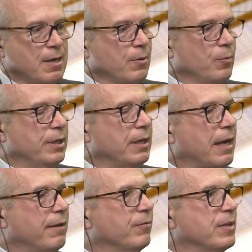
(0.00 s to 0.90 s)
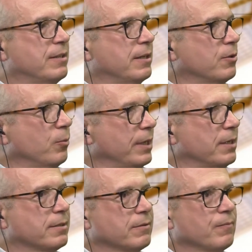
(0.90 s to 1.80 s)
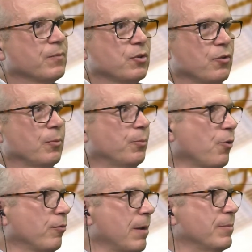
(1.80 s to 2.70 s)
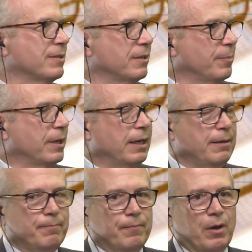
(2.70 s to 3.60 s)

We have residential weeks, so the program is typically